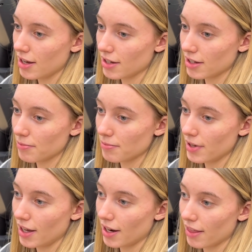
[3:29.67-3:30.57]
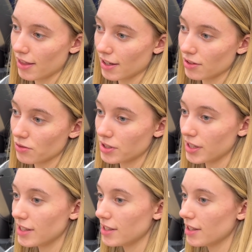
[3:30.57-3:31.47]
Um, and I think it was
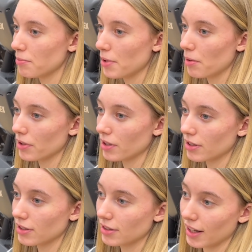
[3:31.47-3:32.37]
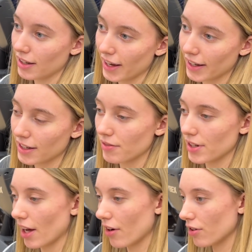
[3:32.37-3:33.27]
easy to be able to get negative
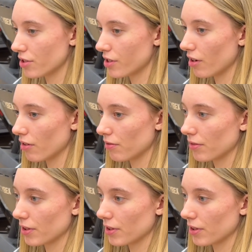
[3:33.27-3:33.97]
and down on herself